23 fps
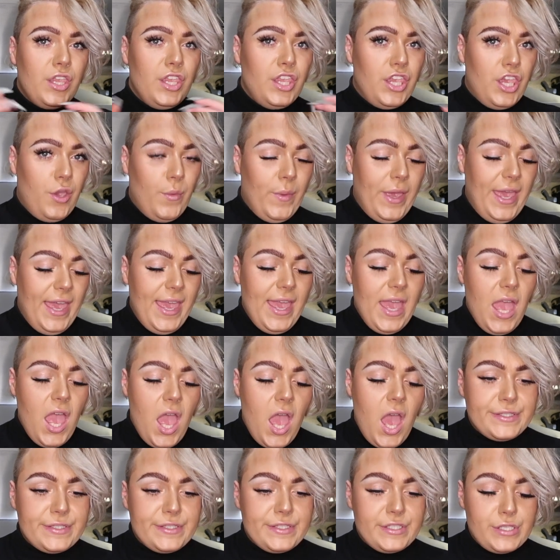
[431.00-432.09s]
gooey,
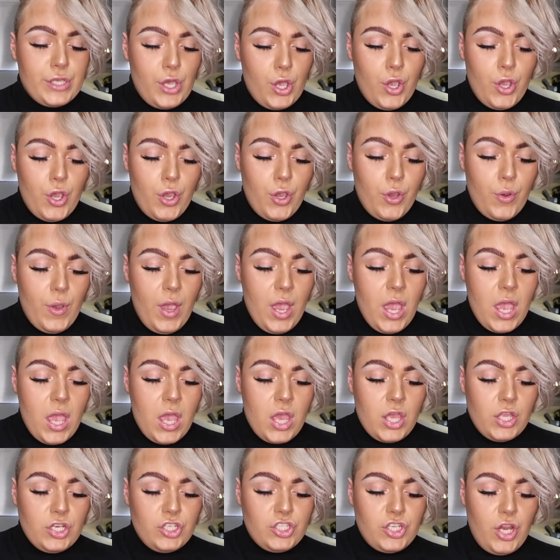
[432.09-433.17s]
so
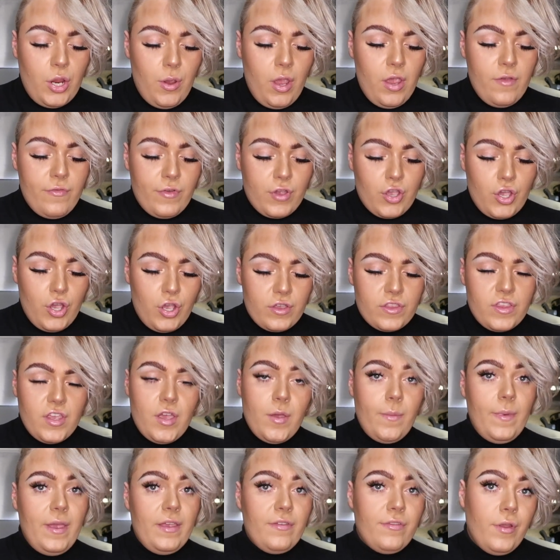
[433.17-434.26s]
don't overcook
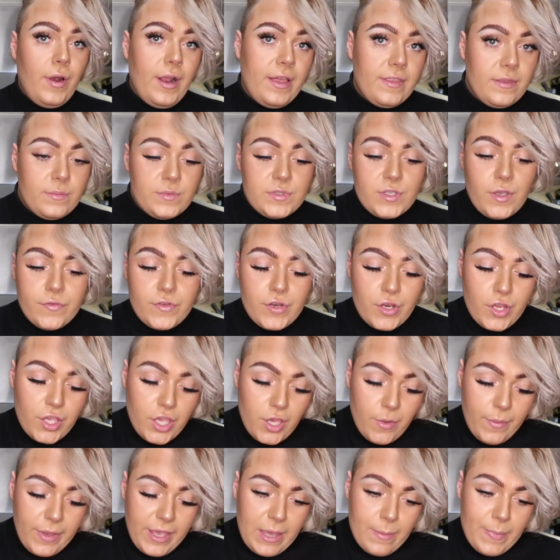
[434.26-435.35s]
them if you like them soft and
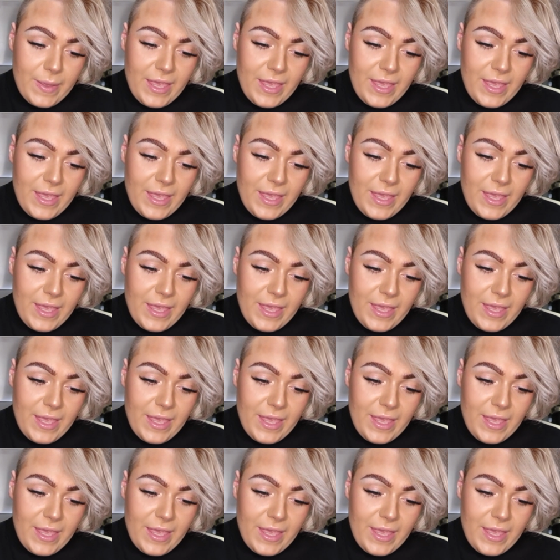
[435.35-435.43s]
gooey,